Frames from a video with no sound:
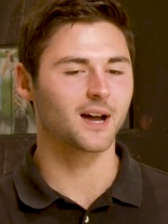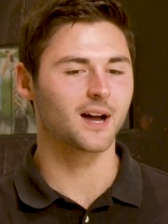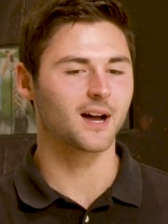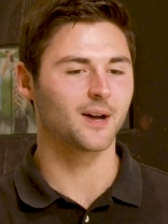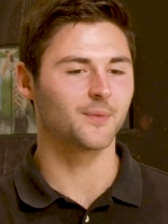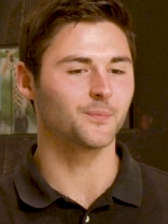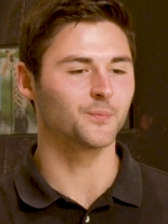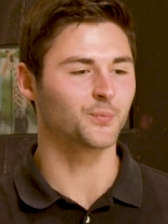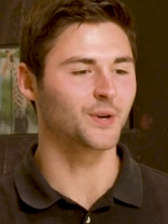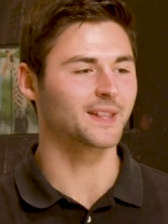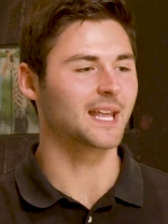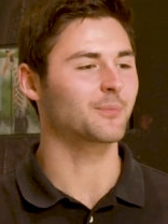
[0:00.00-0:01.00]
um,
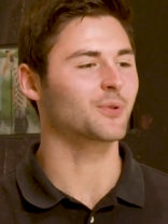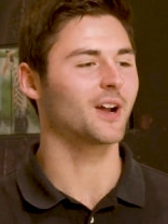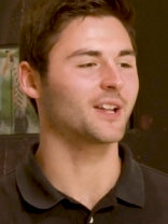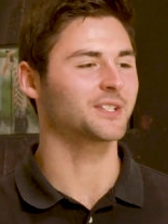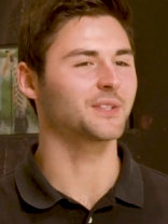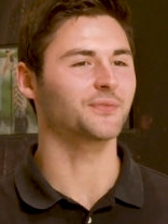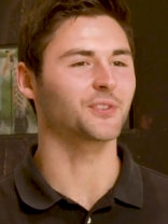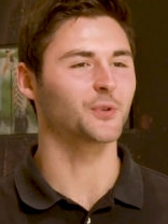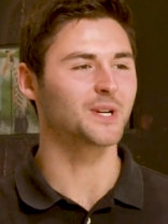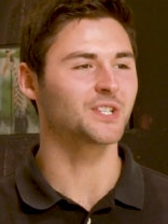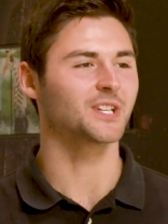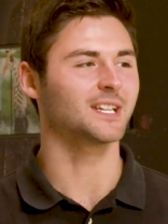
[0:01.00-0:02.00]
bring that product to
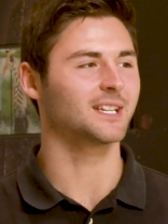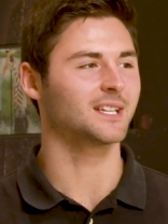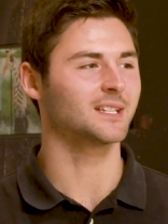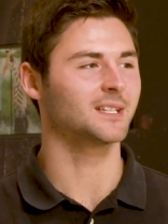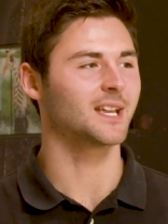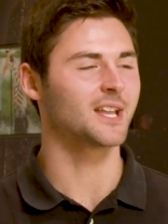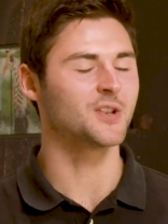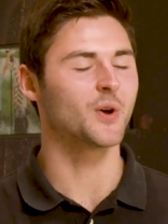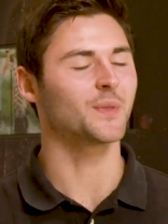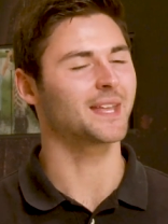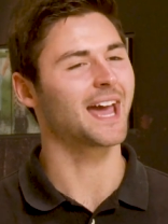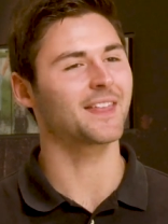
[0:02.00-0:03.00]
fruition and
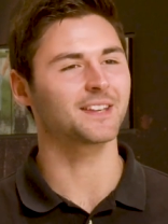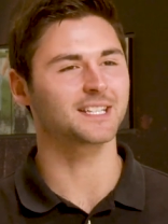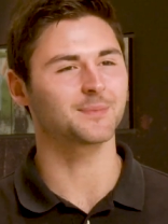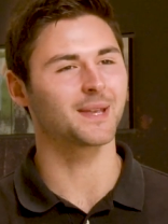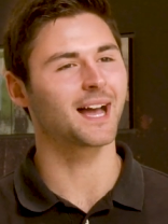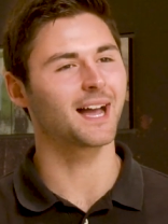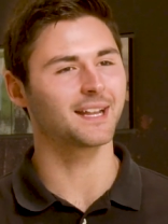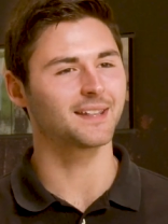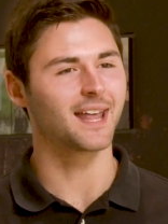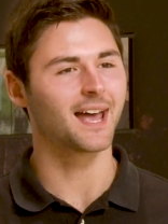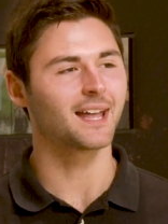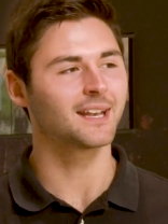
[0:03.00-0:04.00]
know the ethics
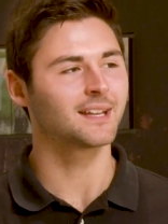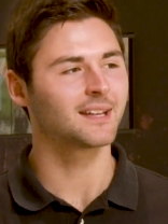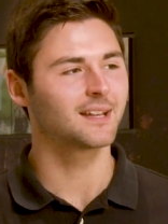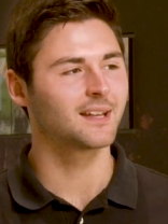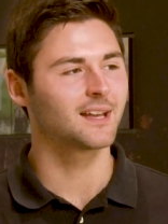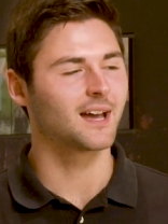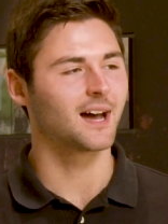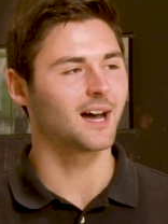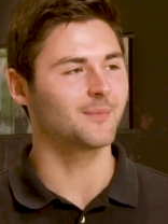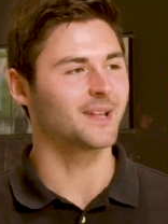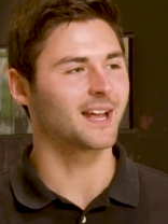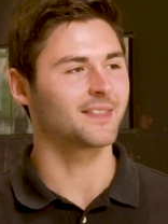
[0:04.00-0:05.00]
behind that.
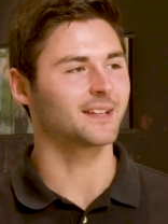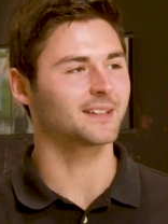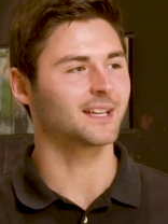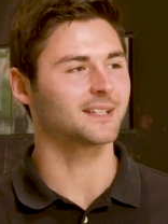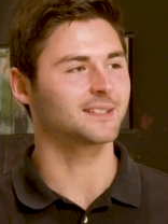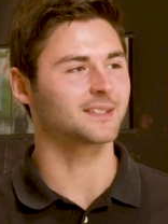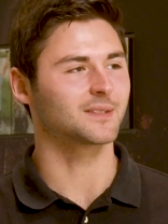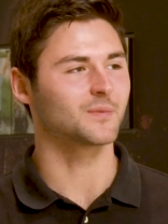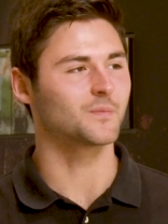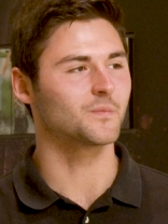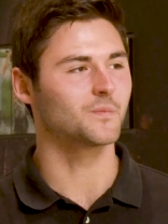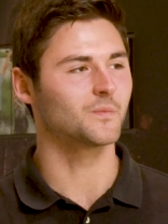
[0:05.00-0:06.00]
Um, and I think that's
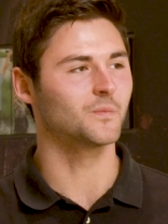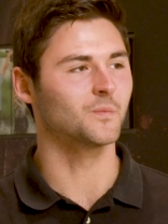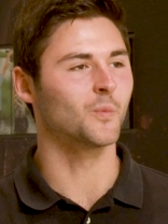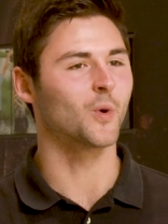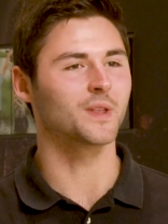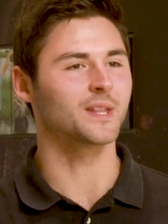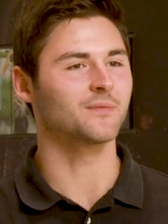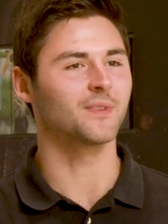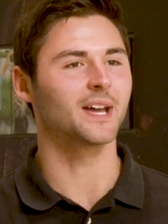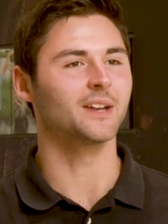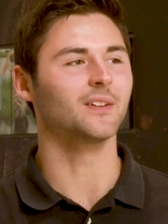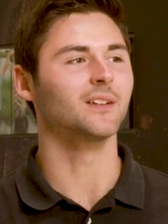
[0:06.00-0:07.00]
more than
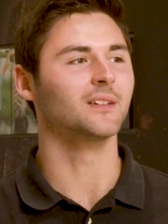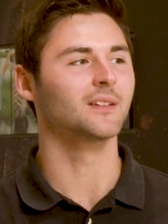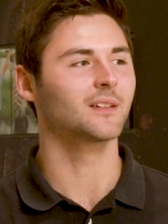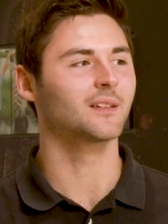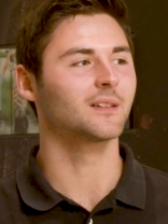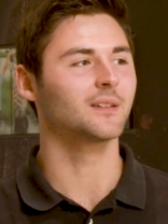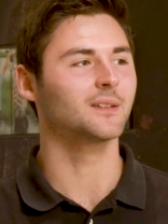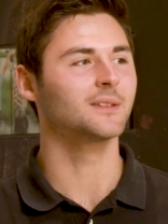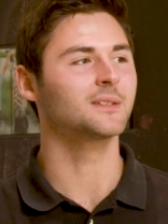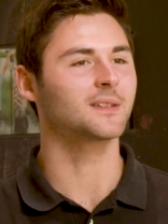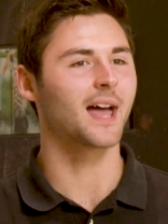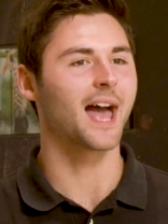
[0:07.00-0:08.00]
vital
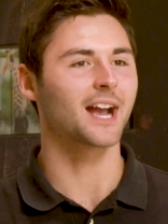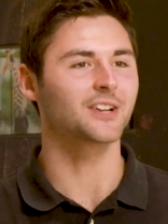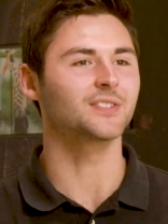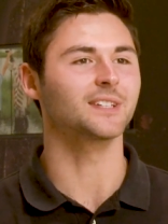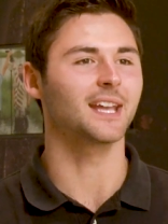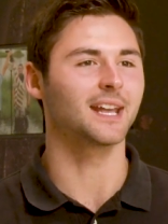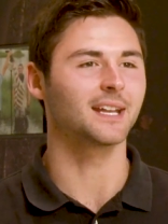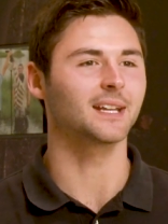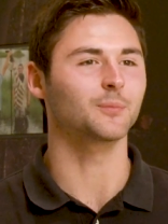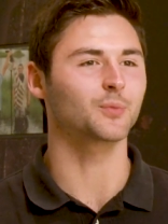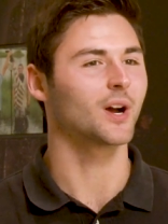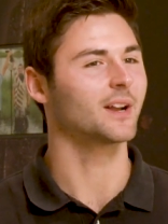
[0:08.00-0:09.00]
to actually
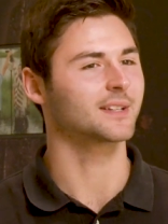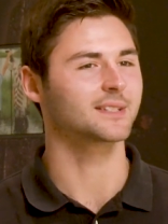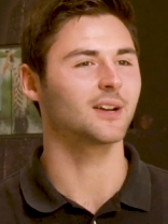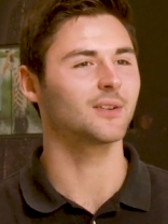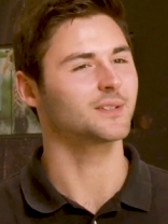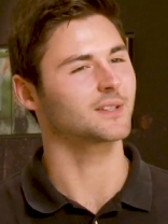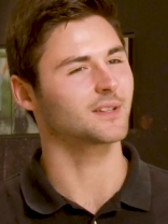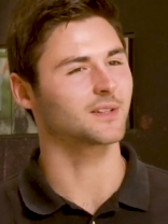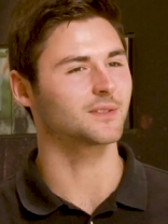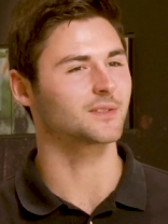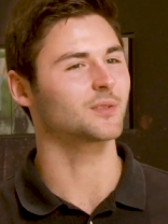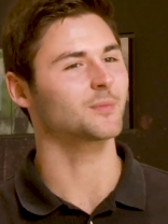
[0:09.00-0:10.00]
getting products out into the
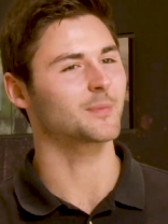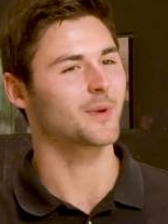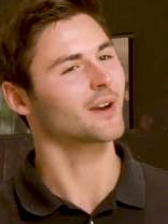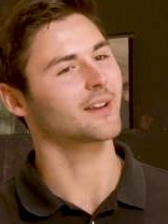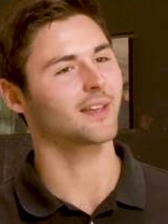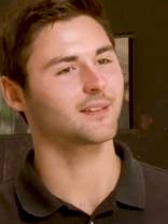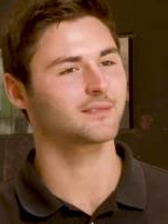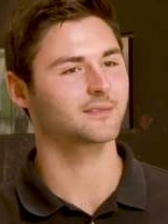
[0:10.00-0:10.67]
consumer market.